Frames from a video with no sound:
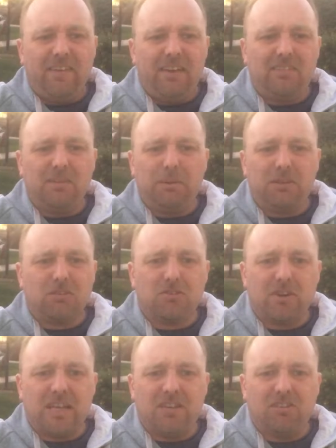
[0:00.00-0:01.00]
It's a bit
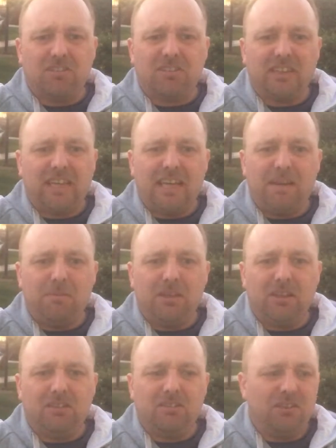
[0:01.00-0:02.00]
strange. It's a game
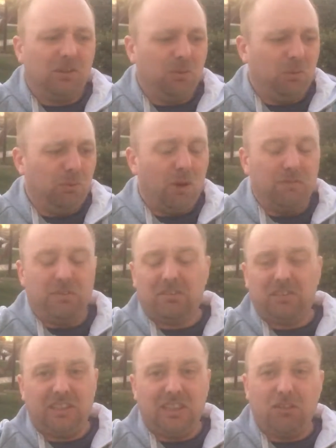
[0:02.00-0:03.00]
that is,
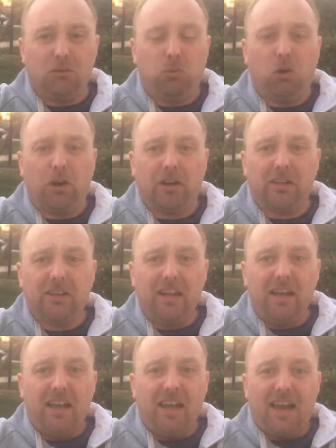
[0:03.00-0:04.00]
obviously needs work.
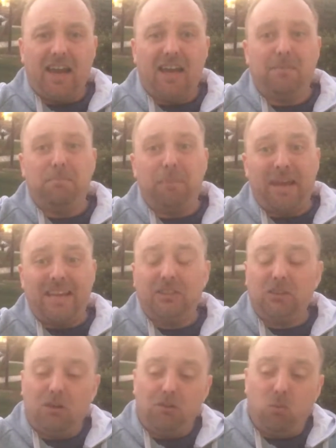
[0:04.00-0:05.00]
And
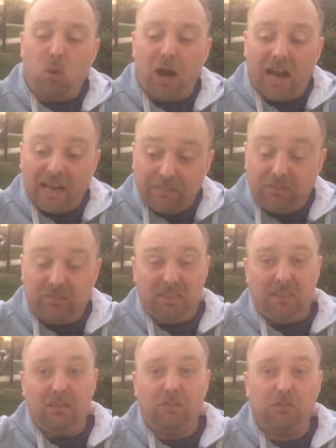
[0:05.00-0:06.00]
based off what I've
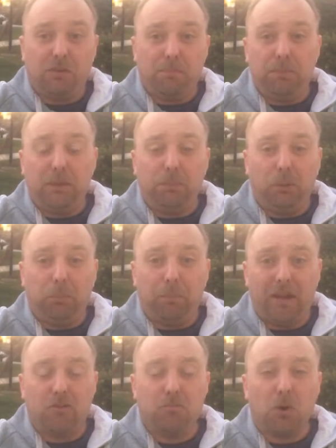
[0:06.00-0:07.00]
seen from people
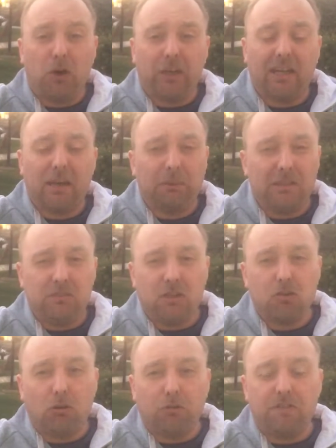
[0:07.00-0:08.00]
benchmarking, I believe
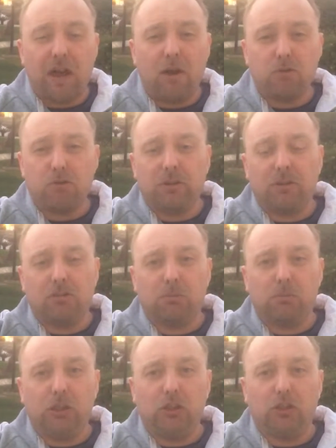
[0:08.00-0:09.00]
Digital Foundry did
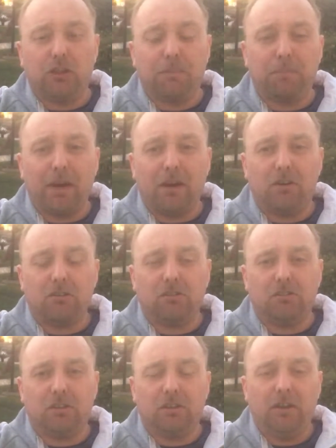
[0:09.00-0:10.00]
some really good
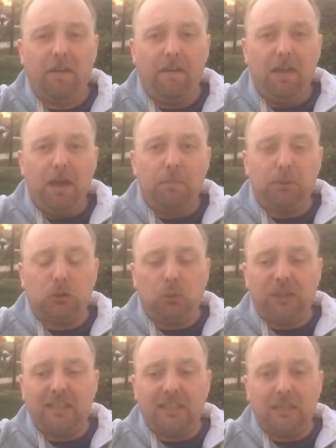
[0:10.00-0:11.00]
comparisons here
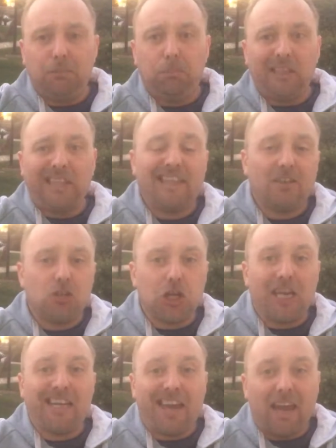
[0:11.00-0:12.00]
between the plain
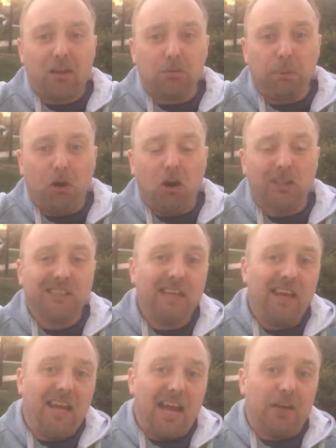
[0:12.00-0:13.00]
Jane Xbox
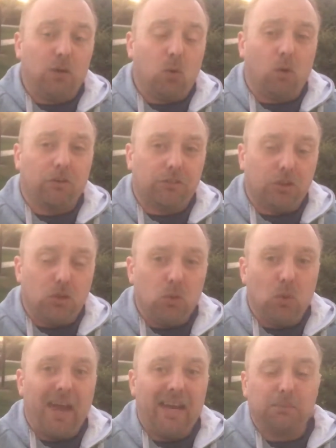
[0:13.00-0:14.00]
and, of course, the
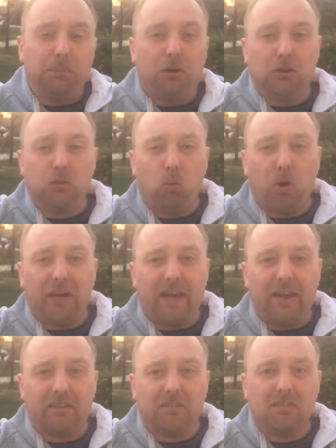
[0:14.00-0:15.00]
new Xbox One
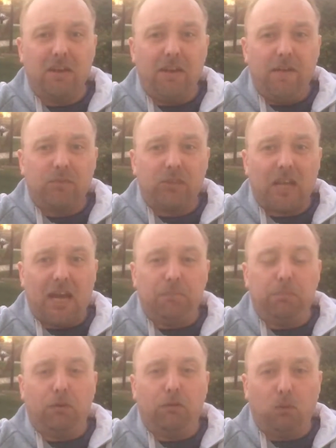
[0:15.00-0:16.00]
X.
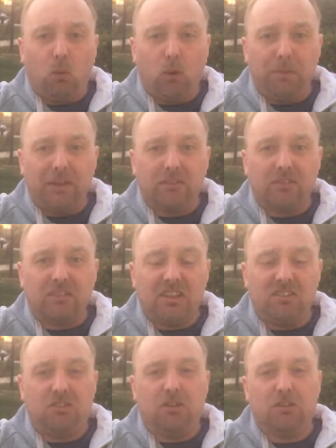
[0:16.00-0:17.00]
And performance
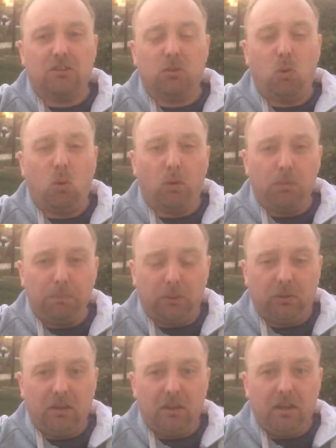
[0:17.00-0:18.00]
is just
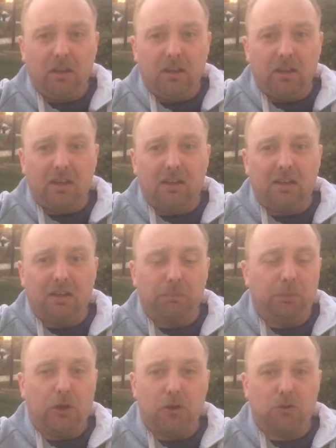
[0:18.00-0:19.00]
horrible on
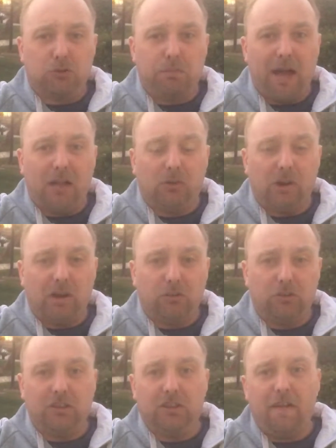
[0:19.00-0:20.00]
PlayerUnknown's
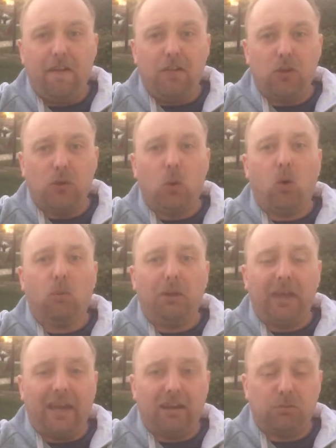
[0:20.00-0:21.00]
Battlegrounds. The
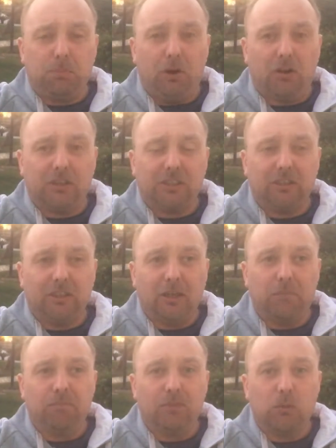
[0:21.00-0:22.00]
normal Xbox,
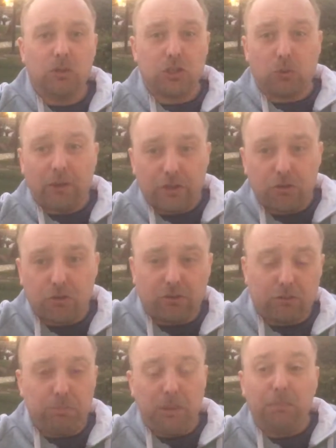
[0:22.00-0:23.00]
which is quite
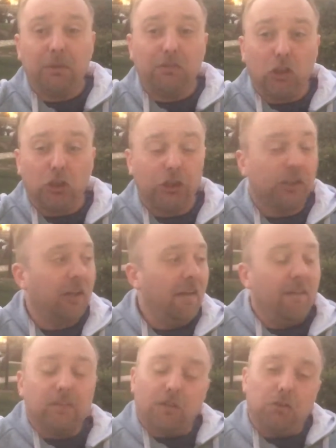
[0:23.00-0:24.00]
interesting, people have learned
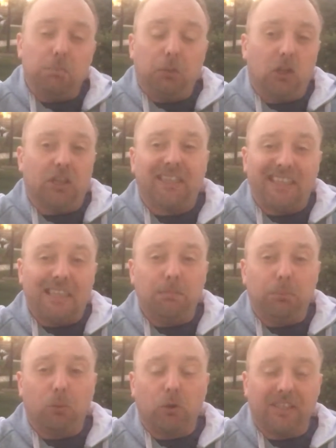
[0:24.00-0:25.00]
that if you plug a
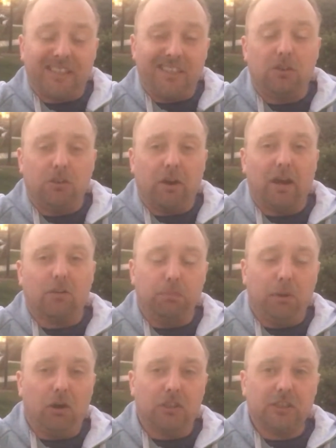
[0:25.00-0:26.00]
keyboard into your
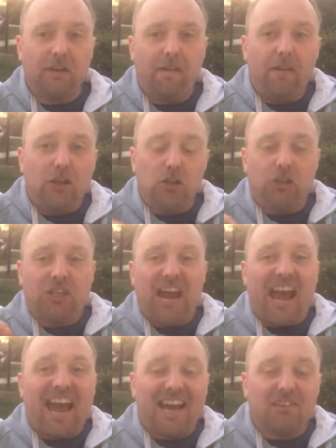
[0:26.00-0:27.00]
Xbox, you can
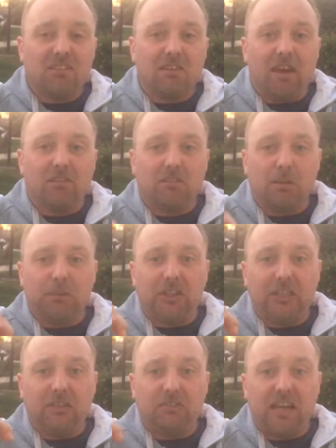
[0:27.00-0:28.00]
access some of
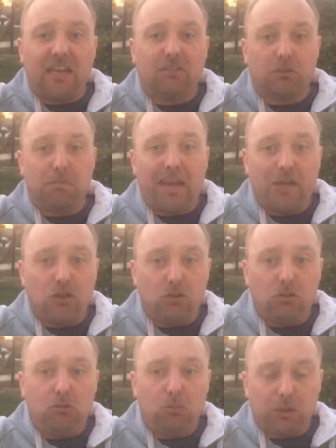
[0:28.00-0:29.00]
the advanced
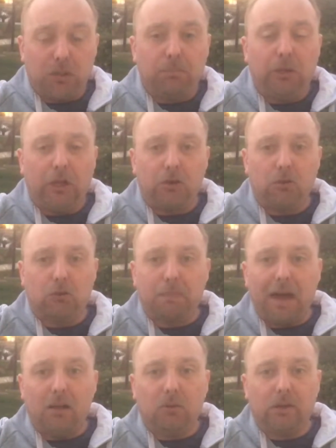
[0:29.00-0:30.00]
menus within PlayerUnknown's
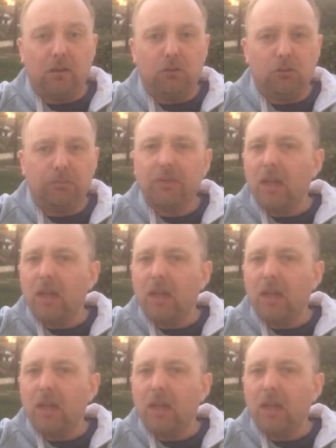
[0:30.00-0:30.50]
Battlegrounds.